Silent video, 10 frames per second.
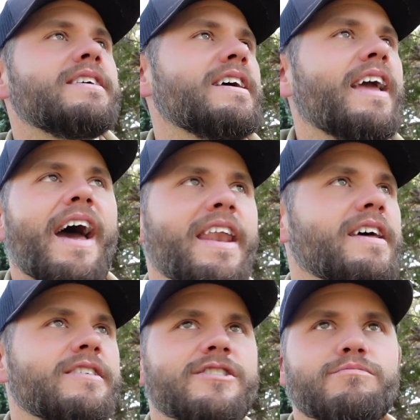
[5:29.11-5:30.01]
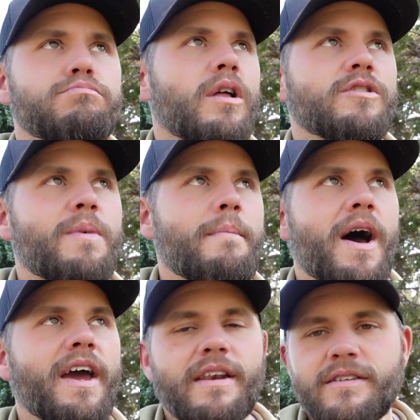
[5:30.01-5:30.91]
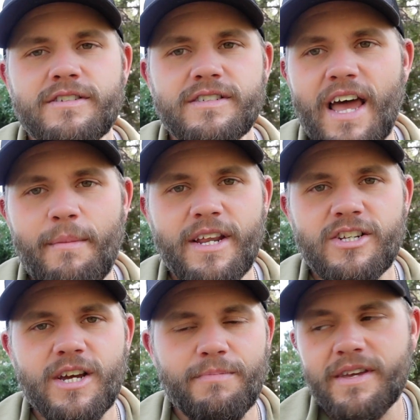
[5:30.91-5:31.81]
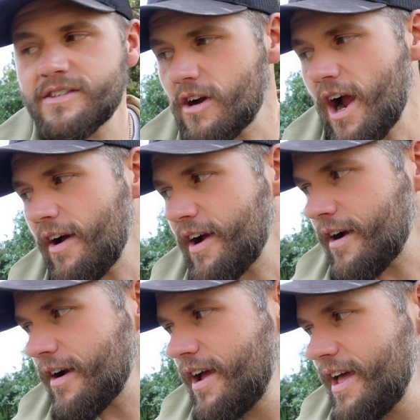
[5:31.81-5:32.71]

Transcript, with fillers: It kind of just blows my mind, just how many chippings are out here.